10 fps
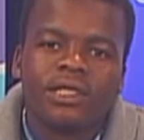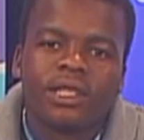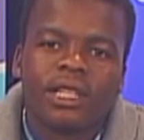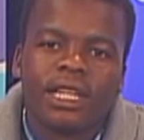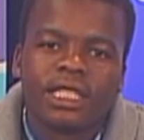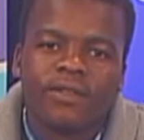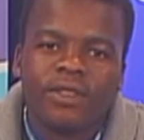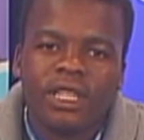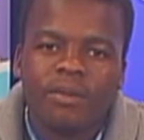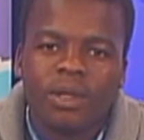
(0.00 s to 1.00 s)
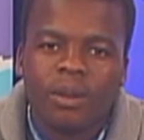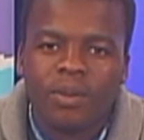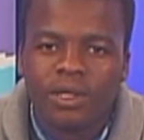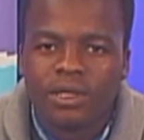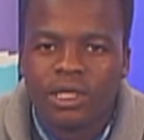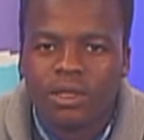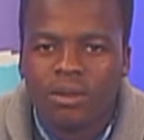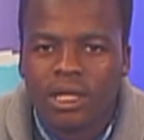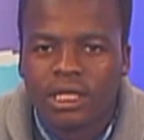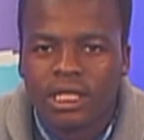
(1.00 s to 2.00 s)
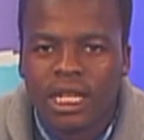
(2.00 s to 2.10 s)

senior class, if you have baby pictures that you'd like